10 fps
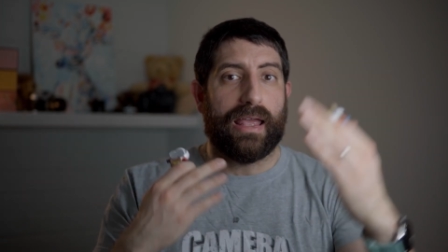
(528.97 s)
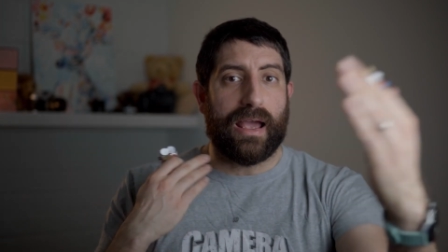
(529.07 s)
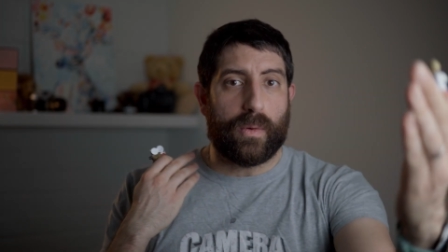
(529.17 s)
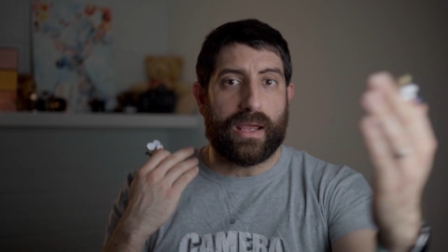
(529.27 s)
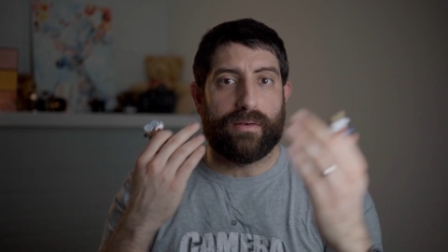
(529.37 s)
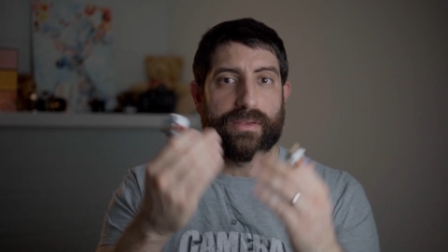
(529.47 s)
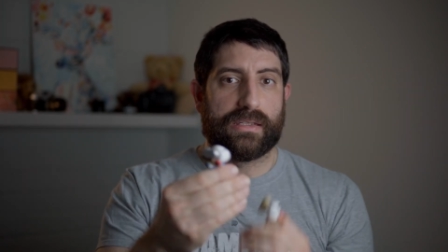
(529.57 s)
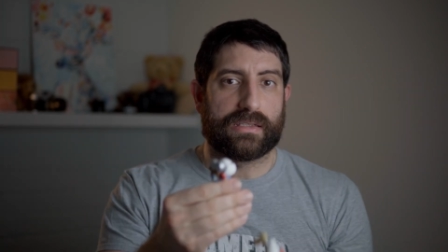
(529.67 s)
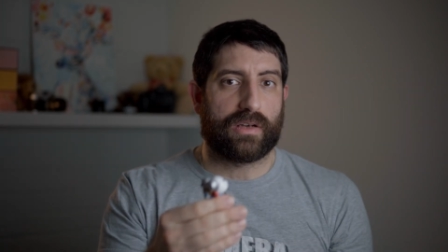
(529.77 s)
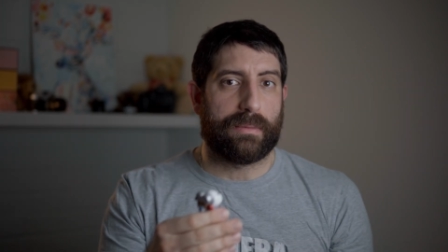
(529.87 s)
and we have the
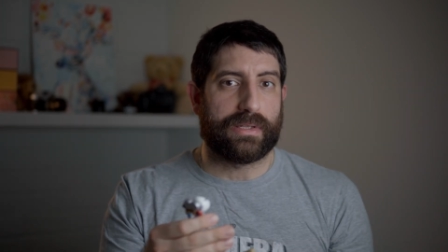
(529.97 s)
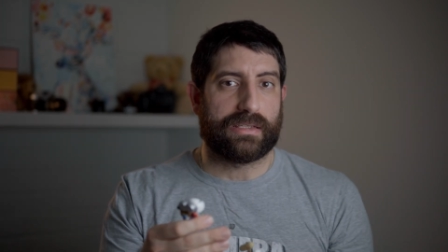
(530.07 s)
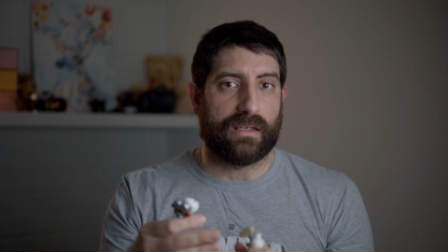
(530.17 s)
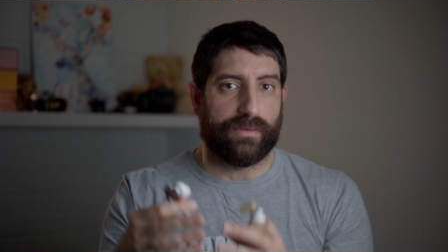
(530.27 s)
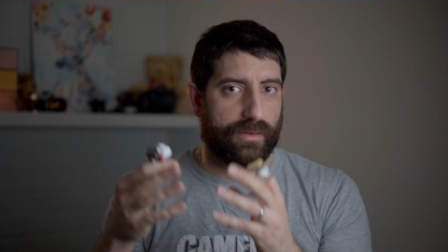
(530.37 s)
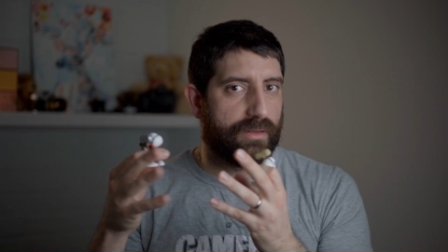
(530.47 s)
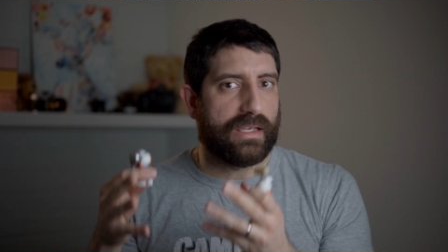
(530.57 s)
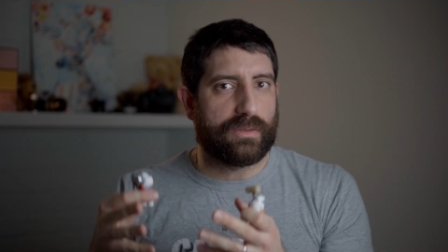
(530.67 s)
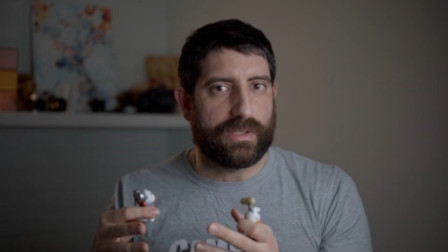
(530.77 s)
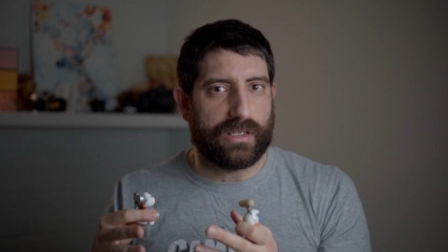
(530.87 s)
discrepancy of
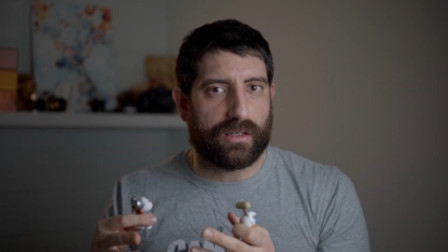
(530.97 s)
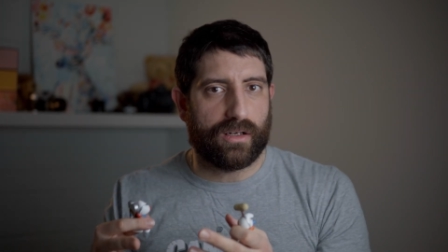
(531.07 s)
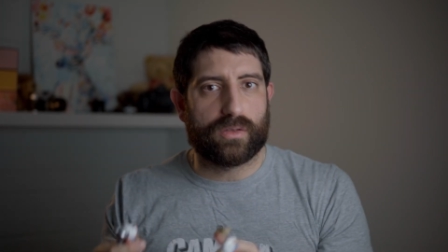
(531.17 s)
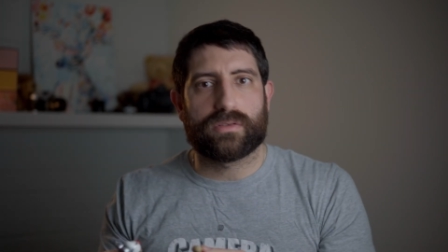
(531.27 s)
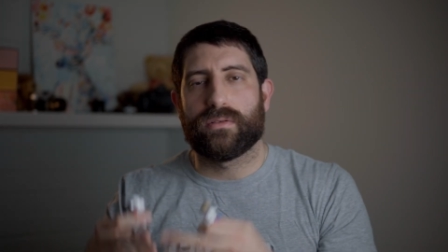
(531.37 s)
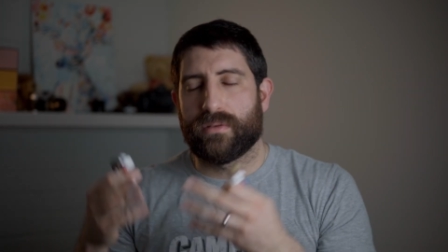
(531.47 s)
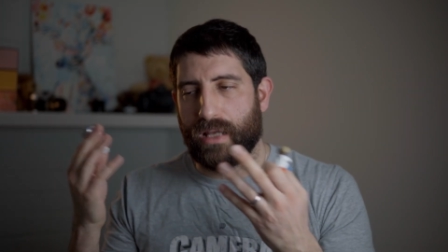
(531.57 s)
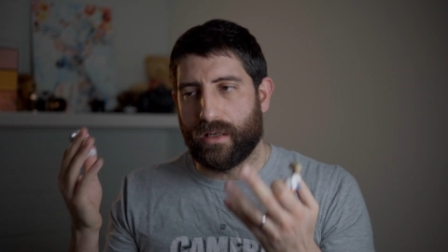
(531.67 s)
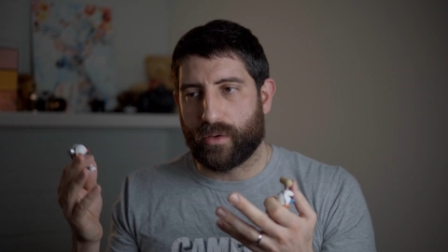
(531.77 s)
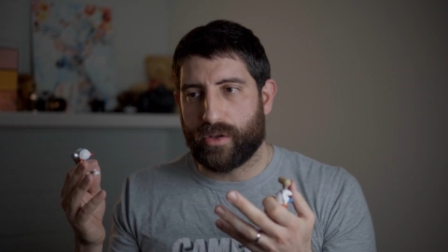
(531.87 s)
things which are close,
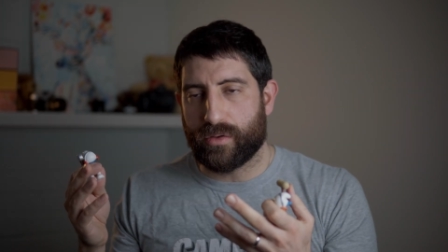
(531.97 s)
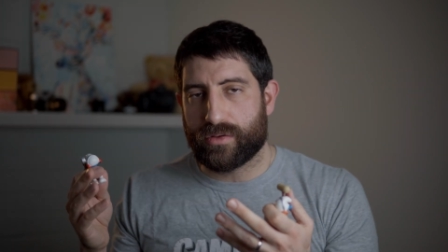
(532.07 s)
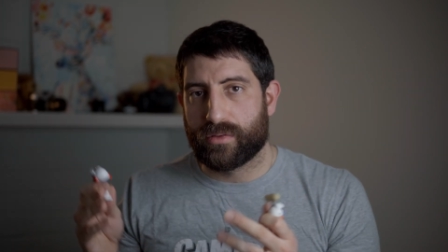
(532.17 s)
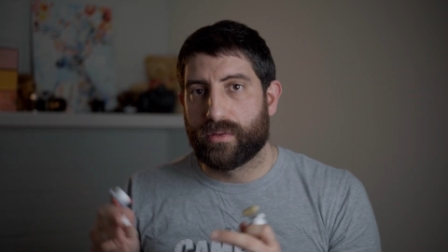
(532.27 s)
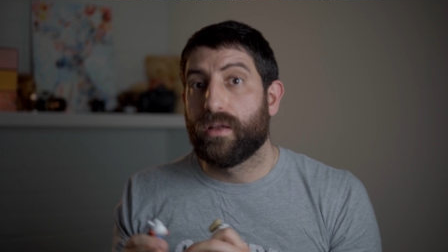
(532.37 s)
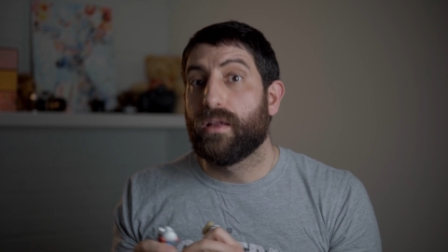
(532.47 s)
they look huge,